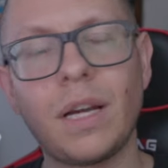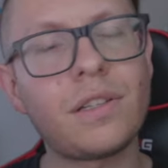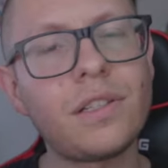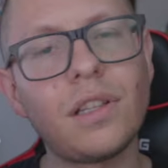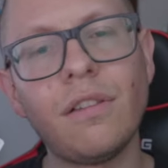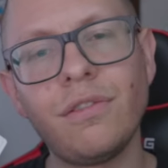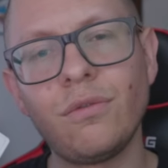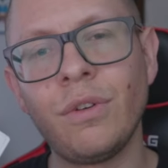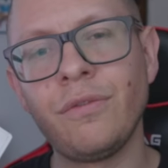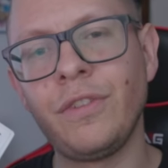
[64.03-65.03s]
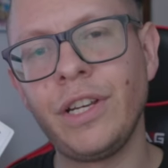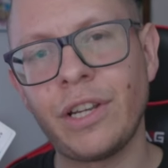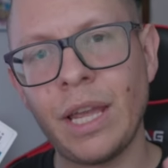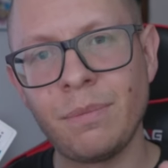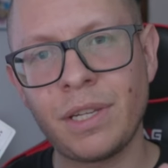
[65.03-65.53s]
just love it when video
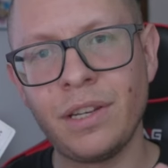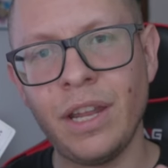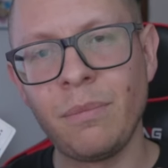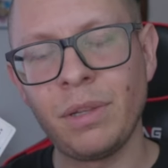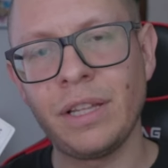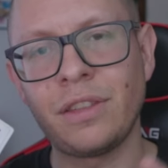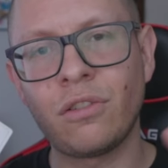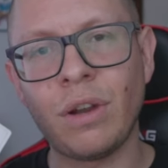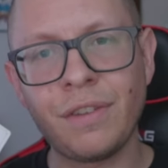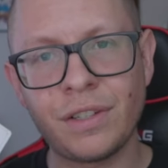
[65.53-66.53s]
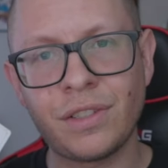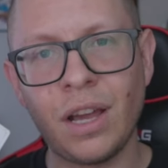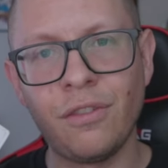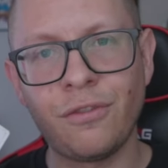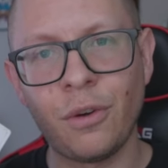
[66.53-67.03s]
games can emulate the graphic
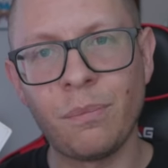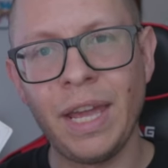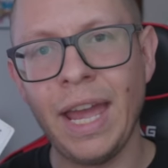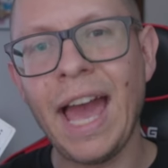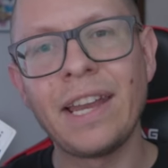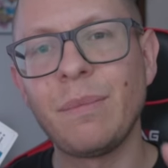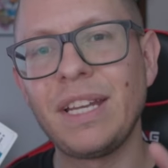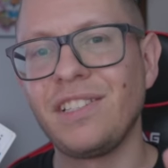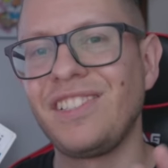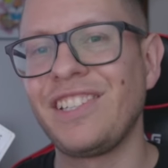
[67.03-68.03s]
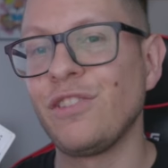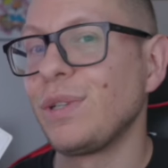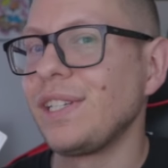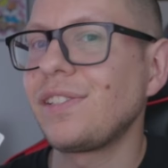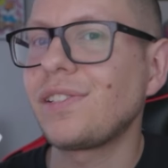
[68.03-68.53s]
style from their animated
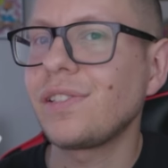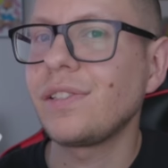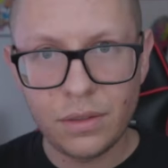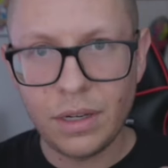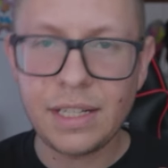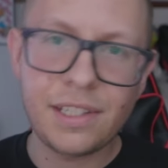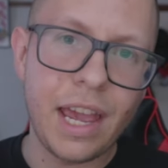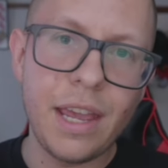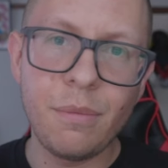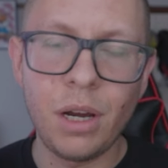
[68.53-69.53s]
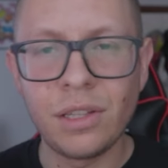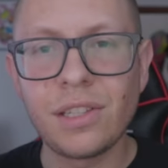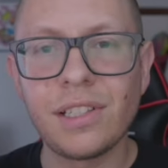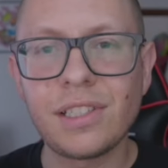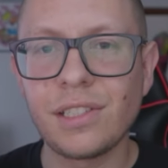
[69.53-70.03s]
series. The next game on
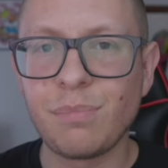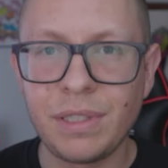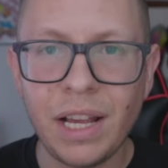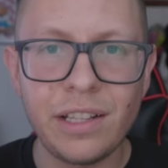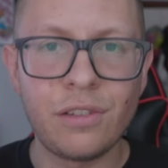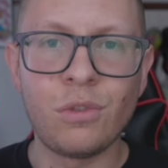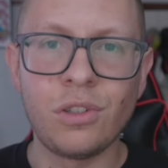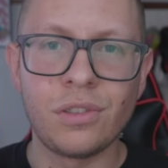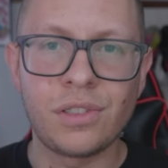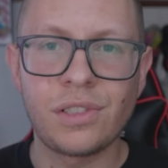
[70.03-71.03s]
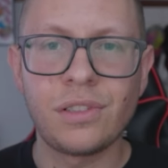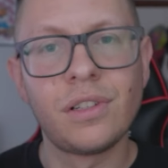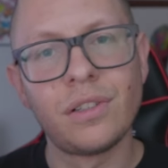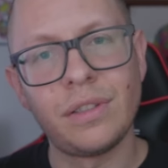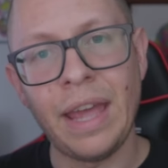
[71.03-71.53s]
this list is Battalion Wars.
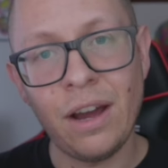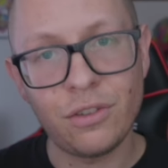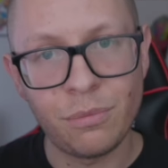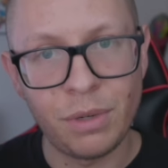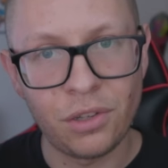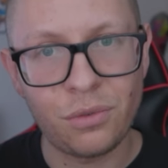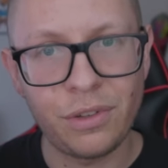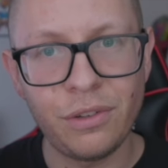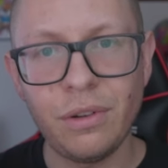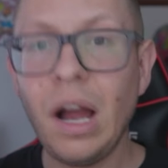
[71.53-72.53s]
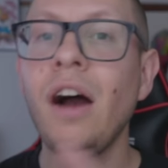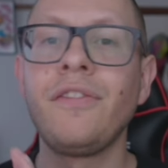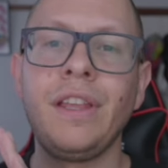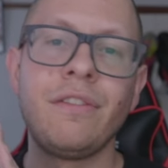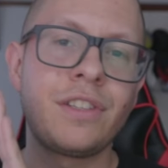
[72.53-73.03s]
Now, to be honest with you,
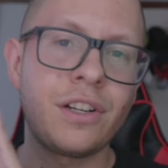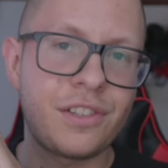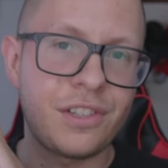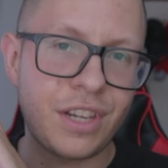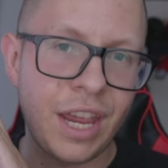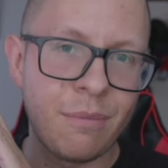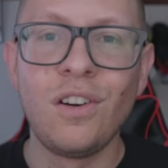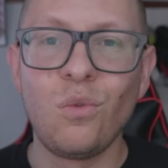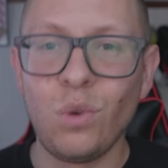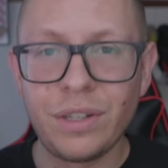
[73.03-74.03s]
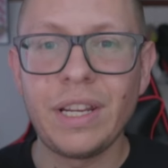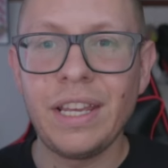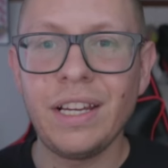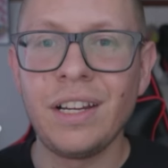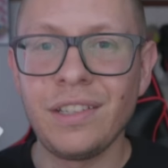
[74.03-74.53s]
I've never touched this game. One
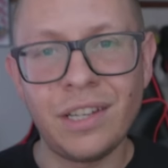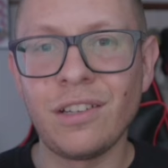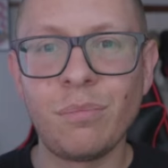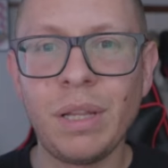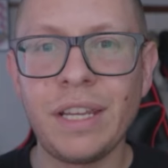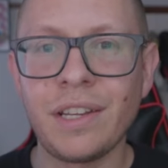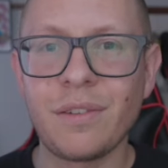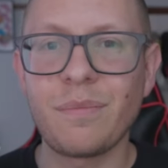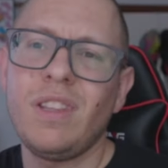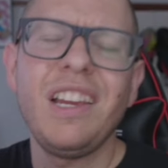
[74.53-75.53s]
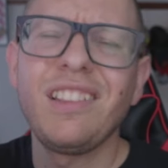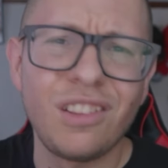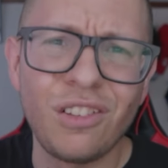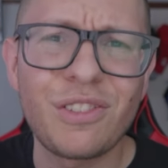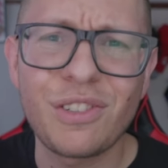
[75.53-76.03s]
day I intend on playing it. It
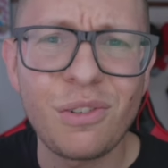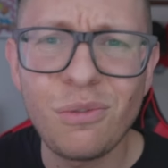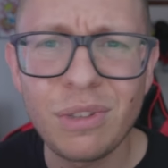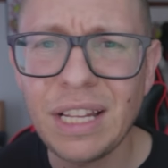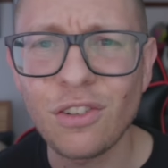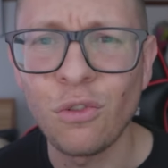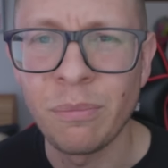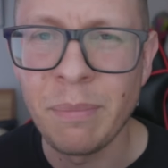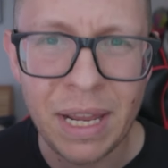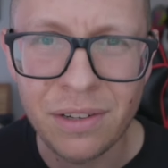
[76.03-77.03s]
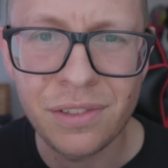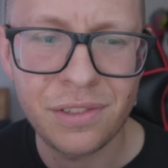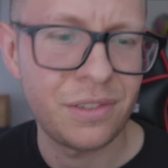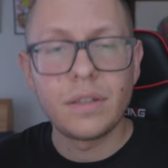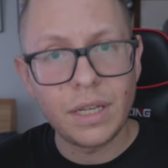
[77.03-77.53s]
looks cool, that's all that
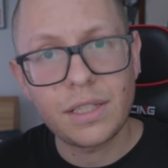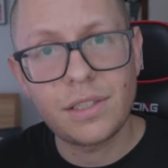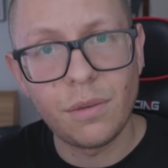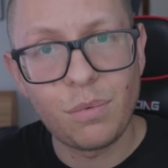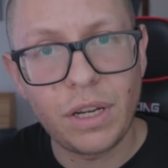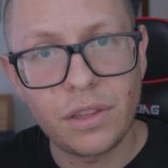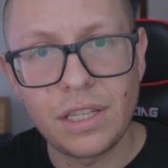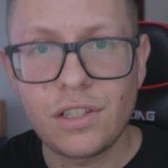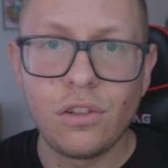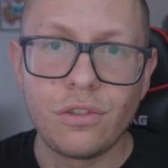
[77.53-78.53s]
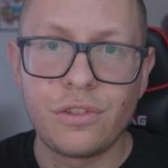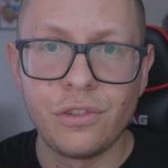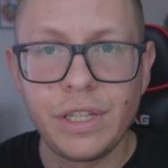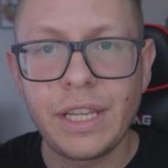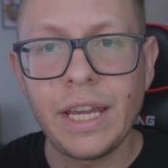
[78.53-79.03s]
matters. Next up we got these Call of
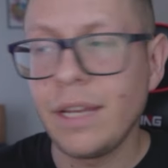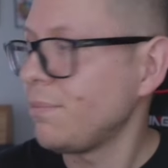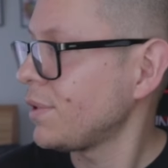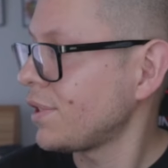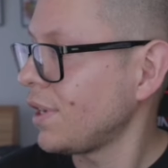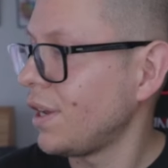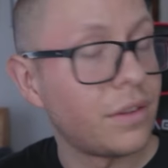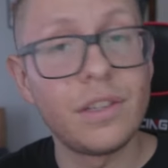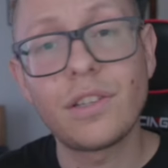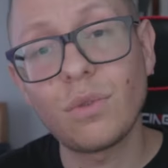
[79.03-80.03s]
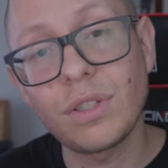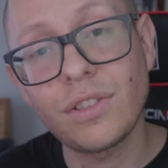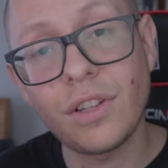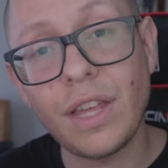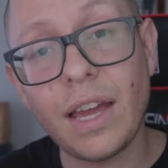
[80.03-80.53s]
Duty games. This one's
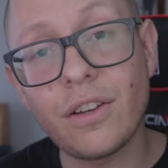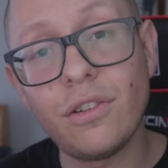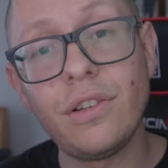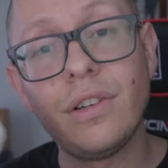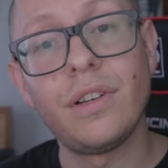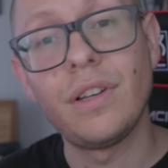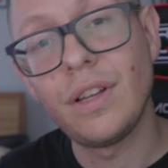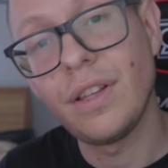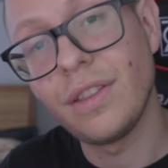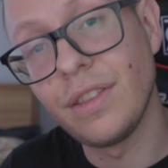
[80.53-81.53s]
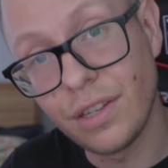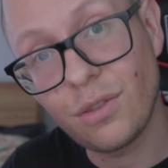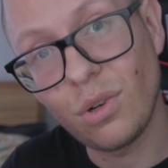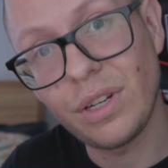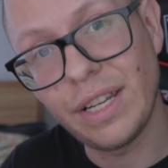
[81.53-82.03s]
not that good. This
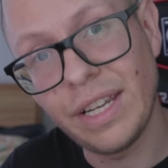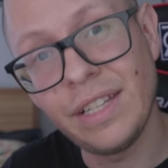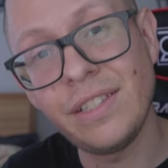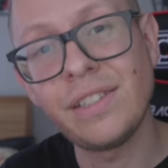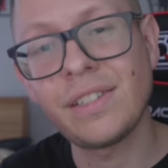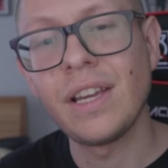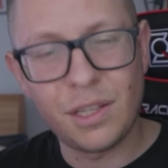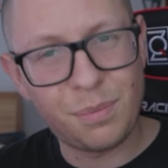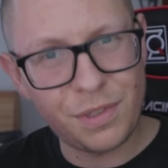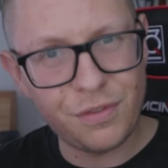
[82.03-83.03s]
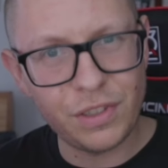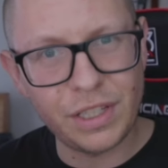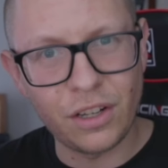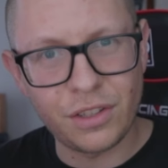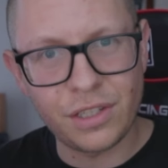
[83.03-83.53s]
one is. I specifically
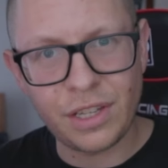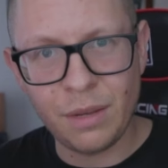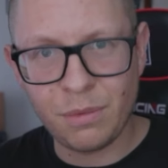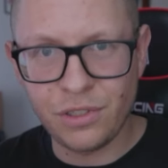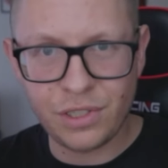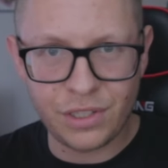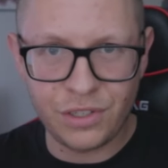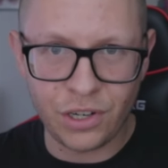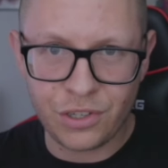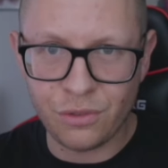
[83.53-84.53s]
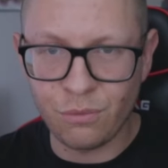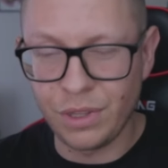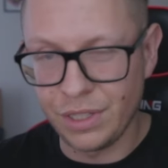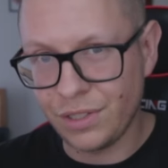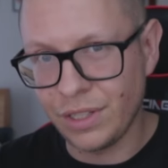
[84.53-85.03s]
got this game to use in conjunction with
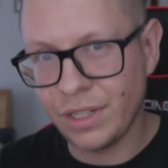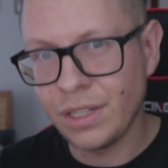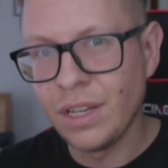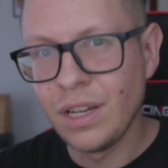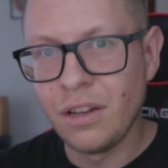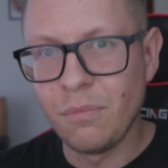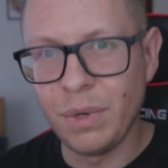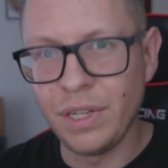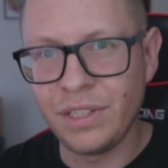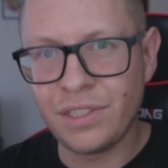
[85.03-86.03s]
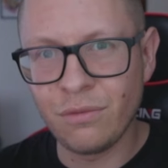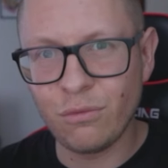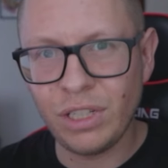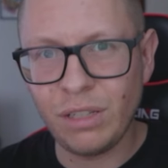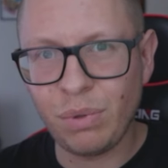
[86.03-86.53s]
this thing, but it didn't
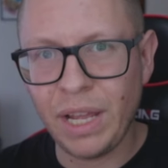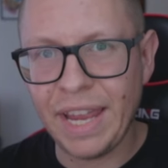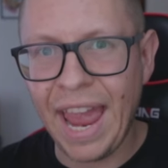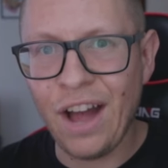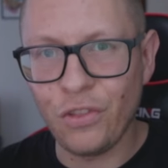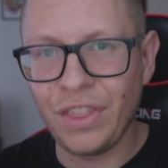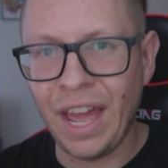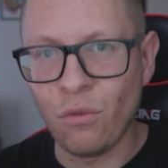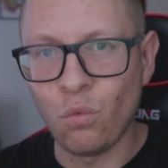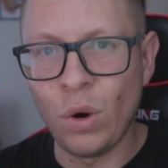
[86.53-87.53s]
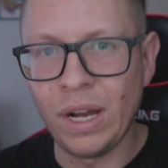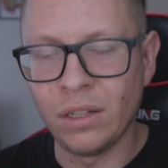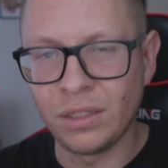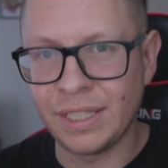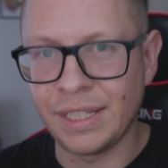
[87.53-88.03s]
really play out that
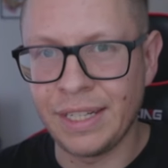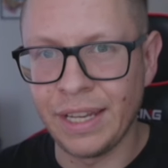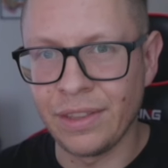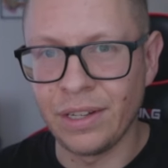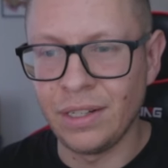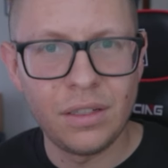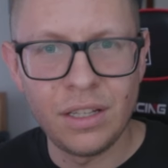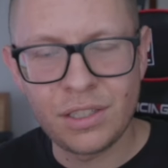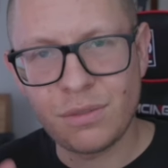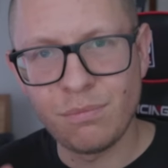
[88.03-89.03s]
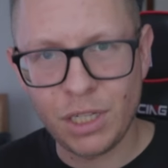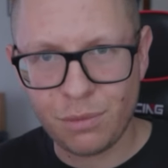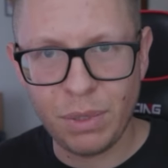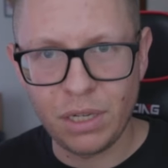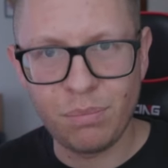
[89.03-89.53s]
well together. It's much
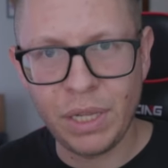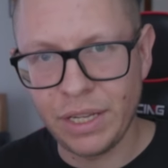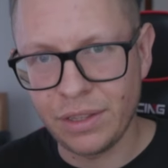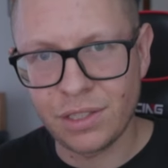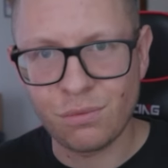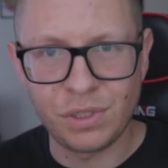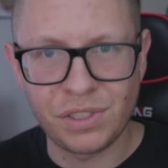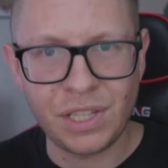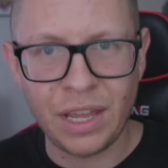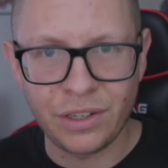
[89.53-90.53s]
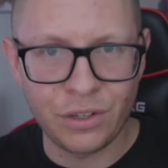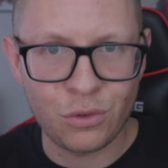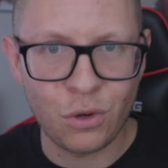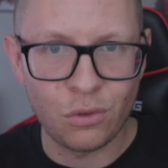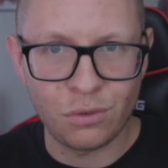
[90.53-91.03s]
better playing this with standard
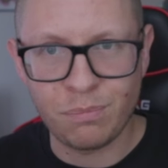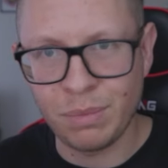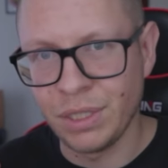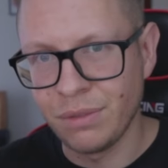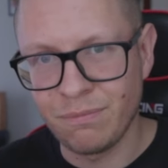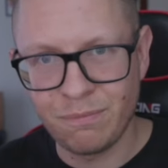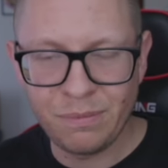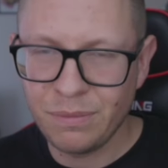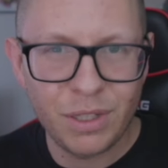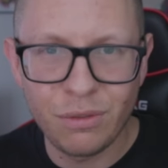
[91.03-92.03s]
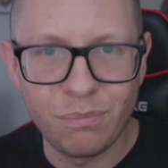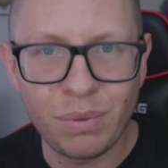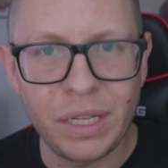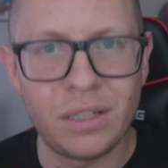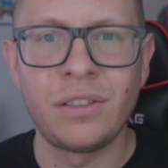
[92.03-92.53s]
controls, but you'd
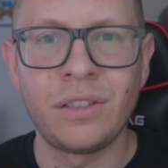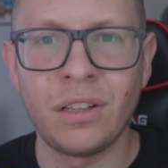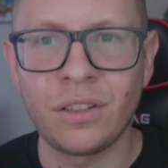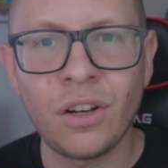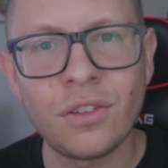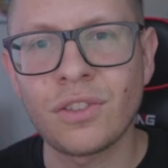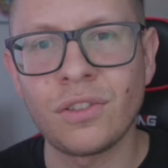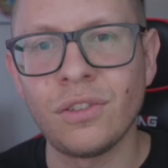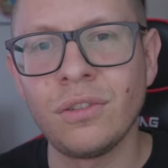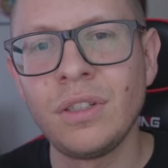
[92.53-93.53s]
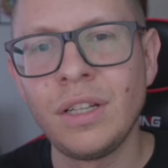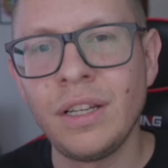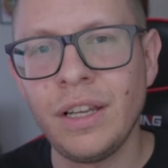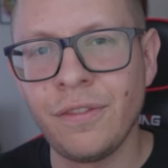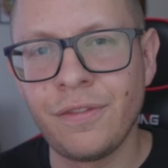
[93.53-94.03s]
play it on another console
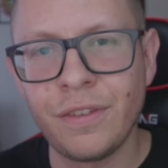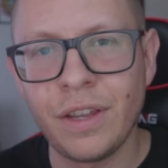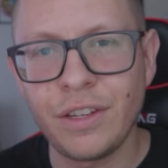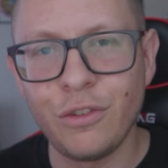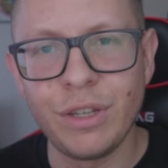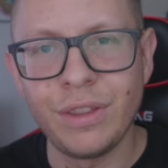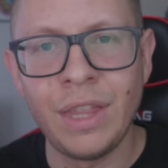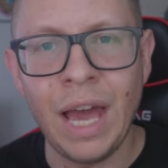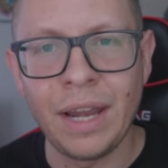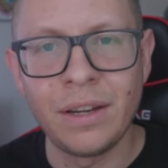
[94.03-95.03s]
if you did that.